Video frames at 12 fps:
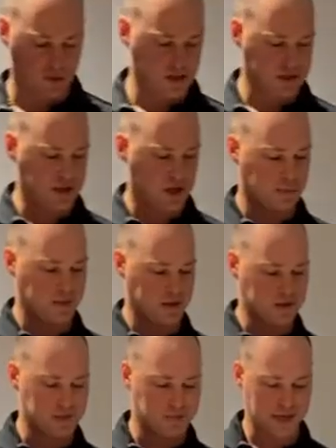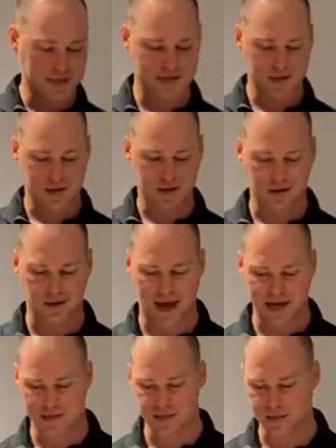of these up into basic
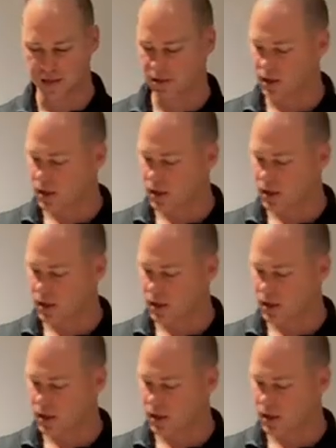classes